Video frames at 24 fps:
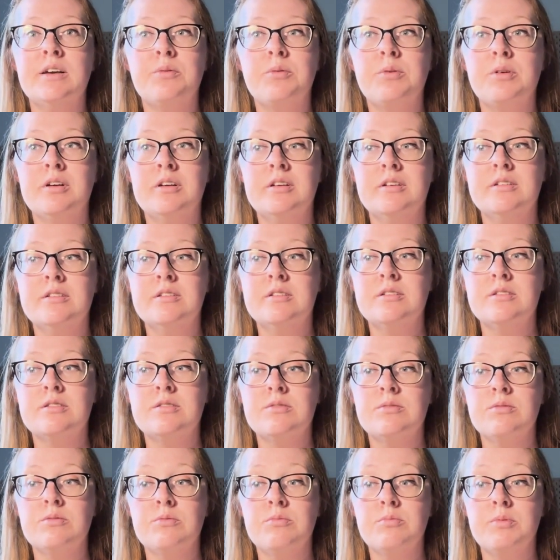was
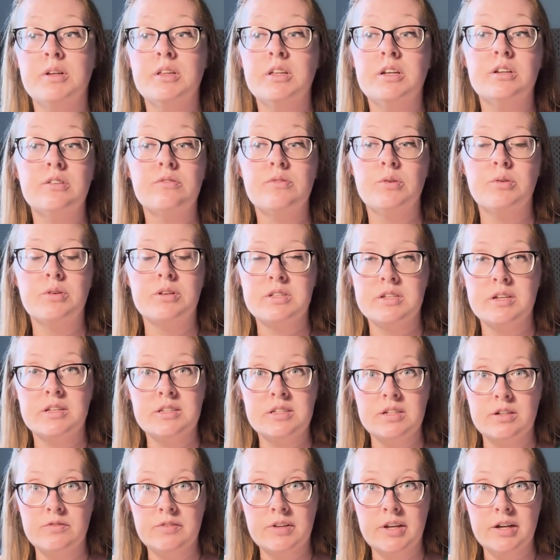really to focus on
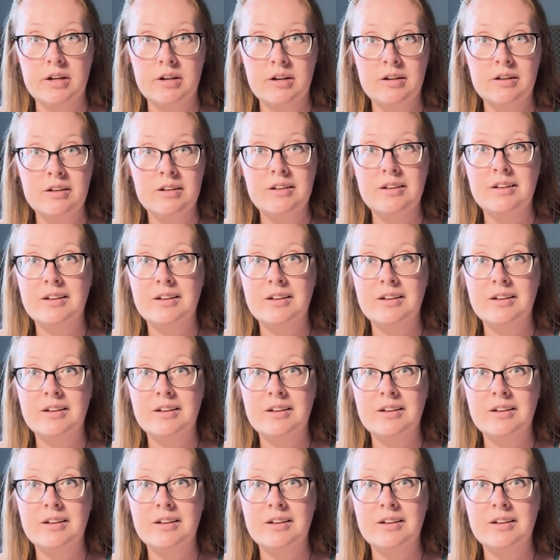self-care